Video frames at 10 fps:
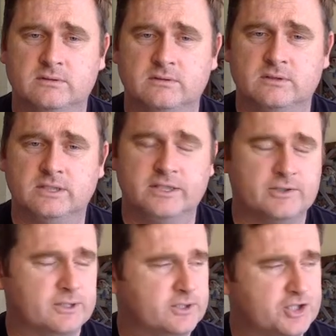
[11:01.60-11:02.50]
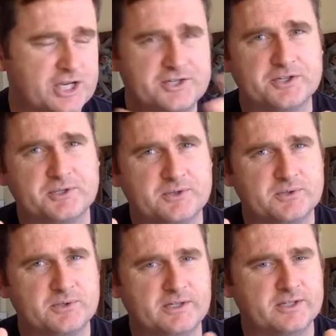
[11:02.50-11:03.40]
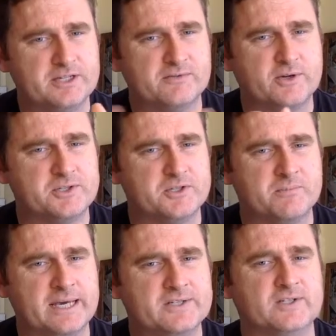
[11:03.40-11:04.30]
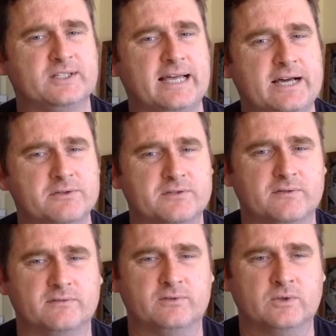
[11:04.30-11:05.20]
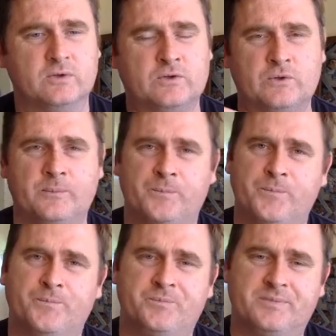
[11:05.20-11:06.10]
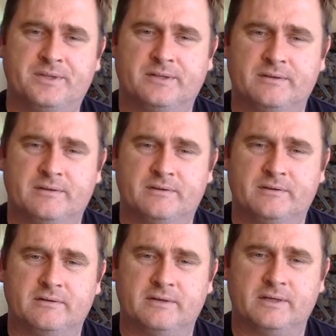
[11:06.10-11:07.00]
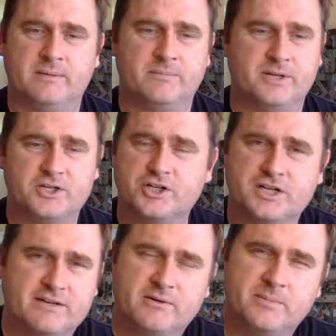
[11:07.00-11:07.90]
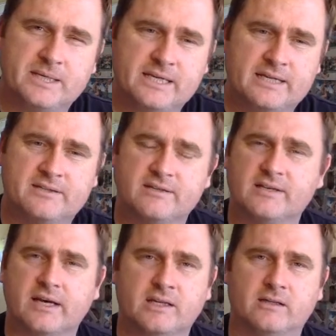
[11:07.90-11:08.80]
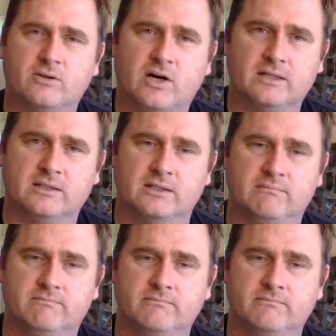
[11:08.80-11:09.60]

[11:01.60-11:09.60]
You know, Jesus in these verses makes an allowance for divorce, but it should never be entertained lightly.